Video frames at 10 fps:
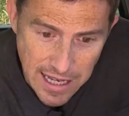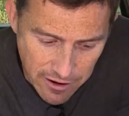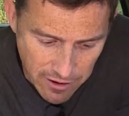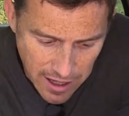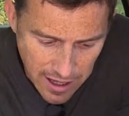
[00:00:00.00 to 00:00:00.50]

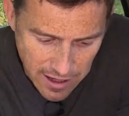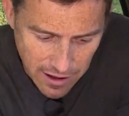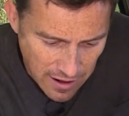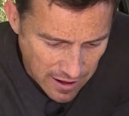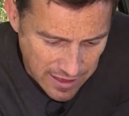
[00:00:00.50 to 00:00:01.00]
down
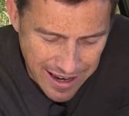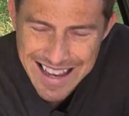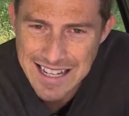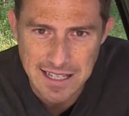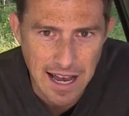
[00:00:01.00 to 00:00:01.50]
here. They're
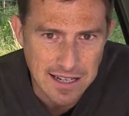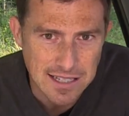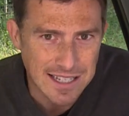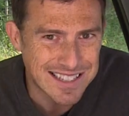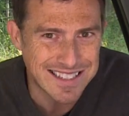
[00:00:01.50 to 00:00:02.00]
easy
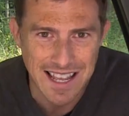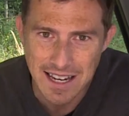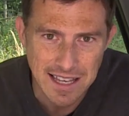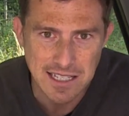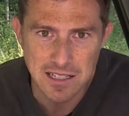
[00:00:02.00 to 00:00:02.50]
access,
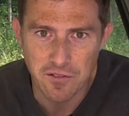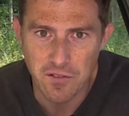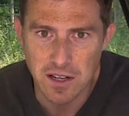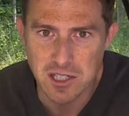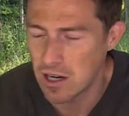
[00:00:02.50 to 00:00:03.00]
dead easy to
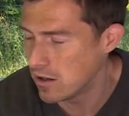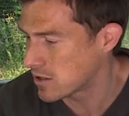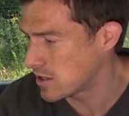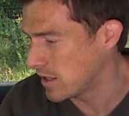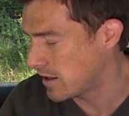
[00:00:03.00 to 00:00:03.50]
fit a child
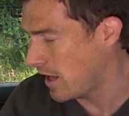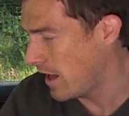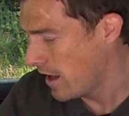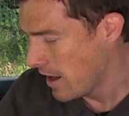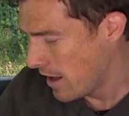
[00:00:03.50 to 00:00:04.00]
seat
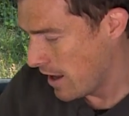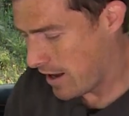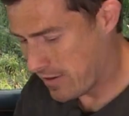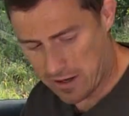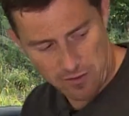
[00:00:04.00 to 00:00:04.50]
there.
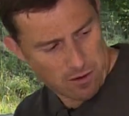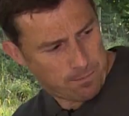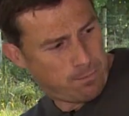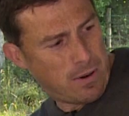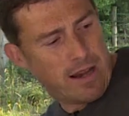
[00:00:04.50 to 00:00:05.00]
And then you've got
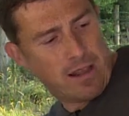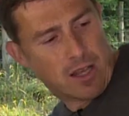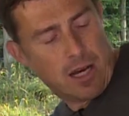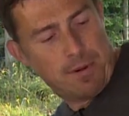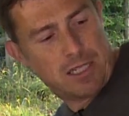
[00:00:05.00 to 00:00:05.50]
plenty of
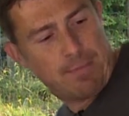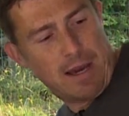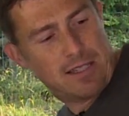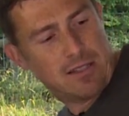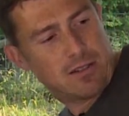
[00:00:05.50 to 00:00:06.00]
cubby
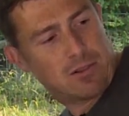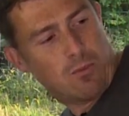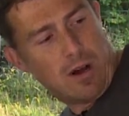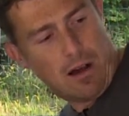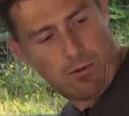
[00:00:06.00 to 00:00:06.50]
spaces as
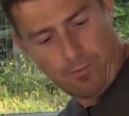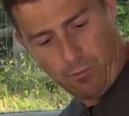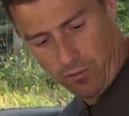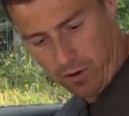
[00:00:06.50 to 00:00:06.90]
well. We've